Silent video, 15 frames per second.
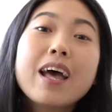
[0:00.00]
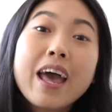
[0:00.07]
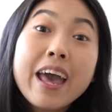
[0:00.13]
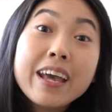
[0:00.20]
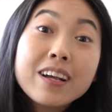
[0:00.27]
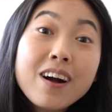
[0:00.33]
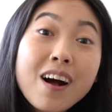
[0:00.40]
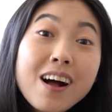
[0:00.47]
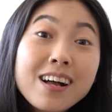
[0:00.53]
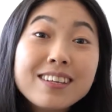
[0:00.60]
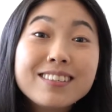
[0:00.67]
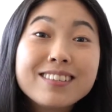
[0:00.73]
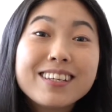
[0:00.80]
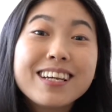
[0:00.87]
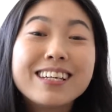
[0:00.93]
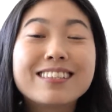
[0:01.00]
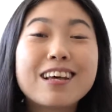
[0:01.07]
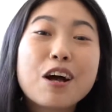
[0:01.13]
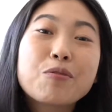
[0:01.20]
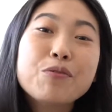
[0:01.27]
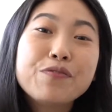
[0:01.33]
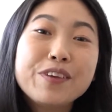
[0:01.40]
Hey Kaz, it's
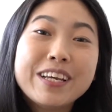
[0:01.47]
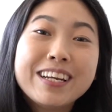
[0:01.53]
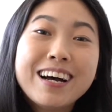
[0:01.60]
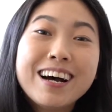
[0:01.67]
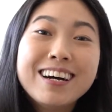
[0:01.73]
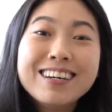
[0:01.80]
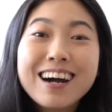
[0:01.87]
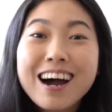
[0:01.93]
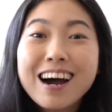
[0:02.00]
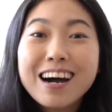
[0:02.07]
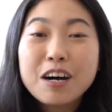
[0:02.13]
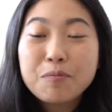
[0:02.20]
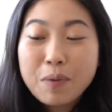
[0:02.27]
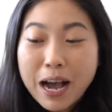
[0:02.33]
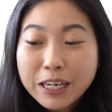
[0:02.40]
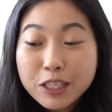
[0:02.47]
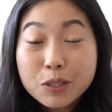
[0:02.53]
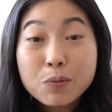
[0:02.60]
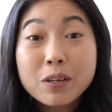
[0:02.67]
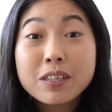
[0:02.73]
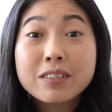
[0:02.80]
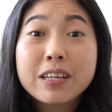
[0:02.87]
Awkwafina. I just
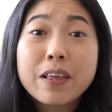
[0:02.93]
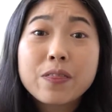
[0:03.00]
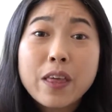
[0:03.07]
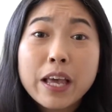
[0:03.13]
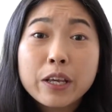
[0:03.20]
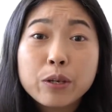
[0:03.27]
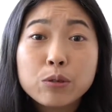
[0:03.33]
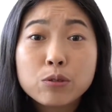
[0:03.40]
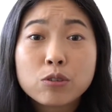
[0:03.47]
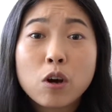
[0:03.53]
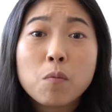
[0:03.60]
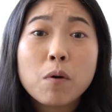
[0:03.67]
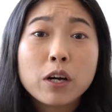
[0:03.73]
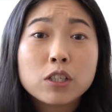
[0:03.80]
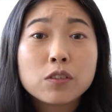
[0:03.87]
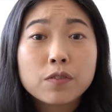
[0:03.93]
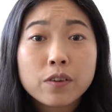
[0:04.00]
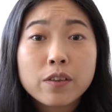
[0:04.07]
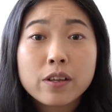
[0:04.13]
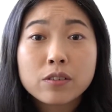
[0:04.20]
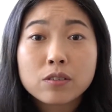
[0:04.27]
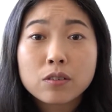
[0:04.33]
want to say thank you so much for
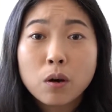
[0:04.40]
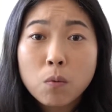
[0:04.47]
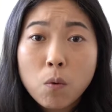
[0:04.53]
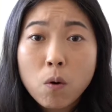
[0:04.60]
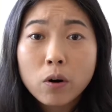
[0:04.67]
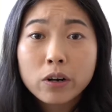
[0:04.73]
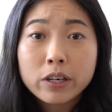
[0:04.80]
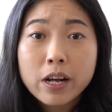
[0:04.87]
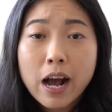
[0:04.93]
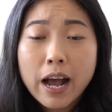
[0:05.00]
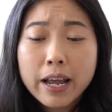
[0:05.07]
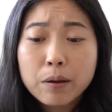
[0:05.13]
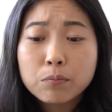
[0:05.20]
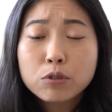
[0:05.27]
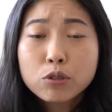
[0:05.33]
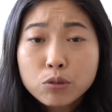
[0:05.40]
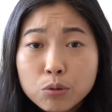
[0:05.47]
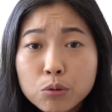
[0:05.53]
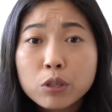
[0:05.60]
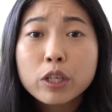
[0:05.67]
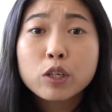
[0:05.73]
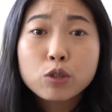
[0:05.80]
this award. I am
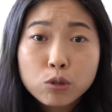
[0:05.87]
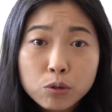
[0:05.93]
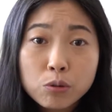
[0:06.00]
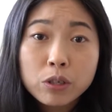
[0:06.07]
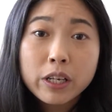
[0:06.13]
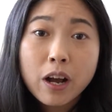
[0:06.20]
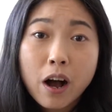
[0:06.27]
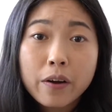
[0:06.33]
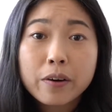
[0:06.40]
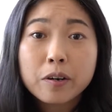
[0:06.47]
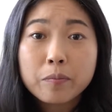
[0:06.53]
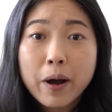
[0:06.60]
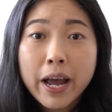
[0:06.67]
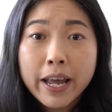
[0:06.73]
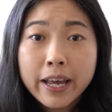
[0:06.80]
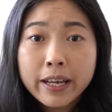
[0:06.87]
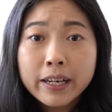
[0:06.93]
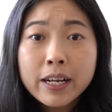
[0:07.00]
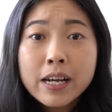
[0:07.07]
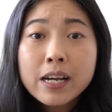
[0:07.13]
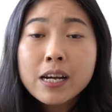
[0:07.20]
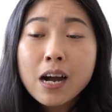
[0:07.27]
truly, truly honored by it.
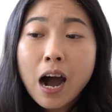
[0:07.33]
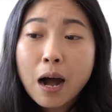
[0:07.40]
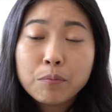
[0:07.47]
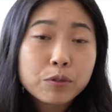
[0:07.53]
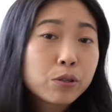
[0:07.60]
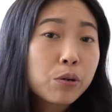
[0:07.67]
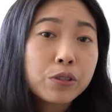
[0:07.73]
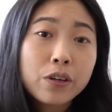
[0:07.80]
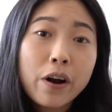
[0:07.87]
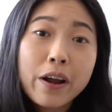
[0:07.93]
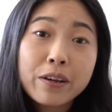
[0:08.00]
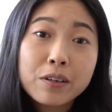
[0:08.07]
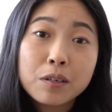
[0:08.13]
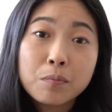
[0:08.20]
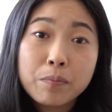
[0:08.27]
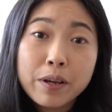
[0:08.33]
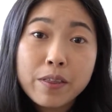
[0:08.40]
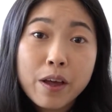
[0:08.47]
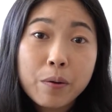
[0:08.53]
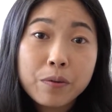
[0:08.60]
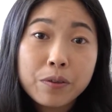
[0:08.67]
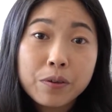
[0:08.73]
I'm so sorry I couldn't be
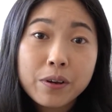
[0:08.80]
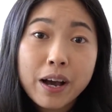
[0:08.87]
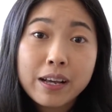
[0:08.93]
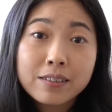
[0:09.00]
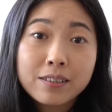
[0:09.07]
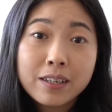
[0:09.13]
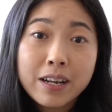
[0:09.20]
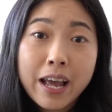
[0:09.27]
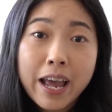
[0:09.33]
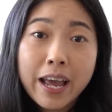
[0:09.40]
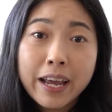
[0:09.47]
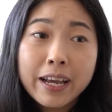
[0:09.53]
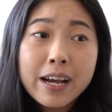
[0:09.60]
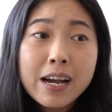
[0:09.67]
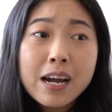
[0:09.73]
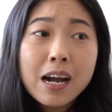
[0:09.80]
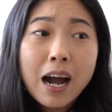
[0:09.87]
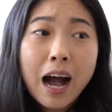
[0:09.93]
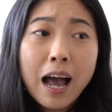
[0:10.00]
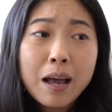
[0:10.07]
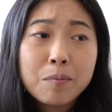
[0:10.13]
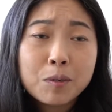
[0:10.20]
there with you guys today.
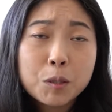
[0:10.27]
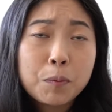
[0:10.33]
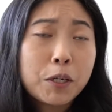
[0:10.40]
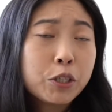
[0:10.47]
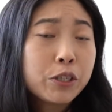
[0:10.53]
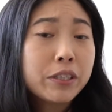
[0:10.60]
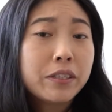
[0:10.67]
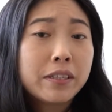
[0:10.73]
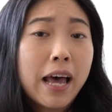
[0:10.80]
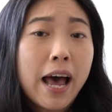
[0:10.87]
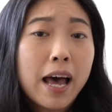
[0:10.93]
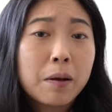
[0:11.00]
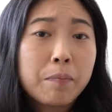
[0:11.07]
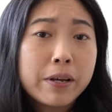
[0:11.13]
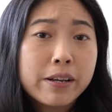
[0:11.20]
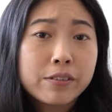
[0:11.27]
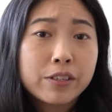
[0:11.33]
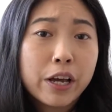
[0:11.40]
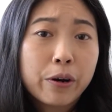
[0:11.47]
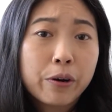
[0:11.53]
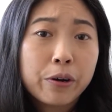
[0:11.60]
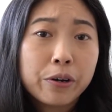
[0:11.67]
I am especially sad because
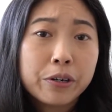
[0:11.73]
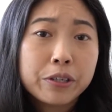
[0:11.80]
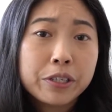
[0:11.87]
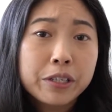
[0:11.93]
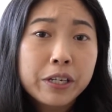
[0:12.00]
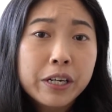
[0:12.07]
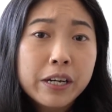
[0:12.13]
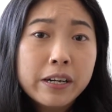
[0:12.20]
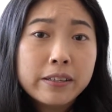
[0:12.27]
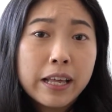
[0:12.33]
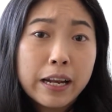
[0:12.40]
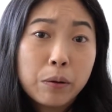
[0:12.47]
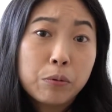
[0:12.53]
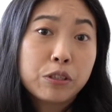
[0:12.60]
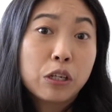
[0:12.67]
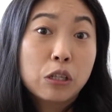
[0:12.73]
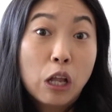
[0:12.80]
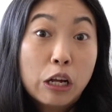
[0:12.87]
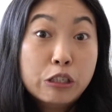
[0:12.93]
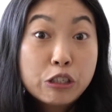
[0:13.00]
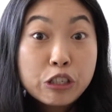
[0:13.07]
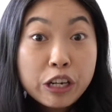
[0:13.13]
I heard that it was a
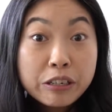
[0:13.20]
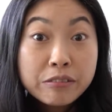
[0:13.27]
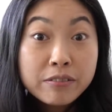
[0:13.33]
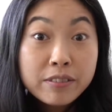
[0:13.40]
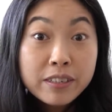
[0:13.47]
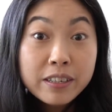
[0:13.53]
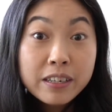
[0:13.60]
luncheon,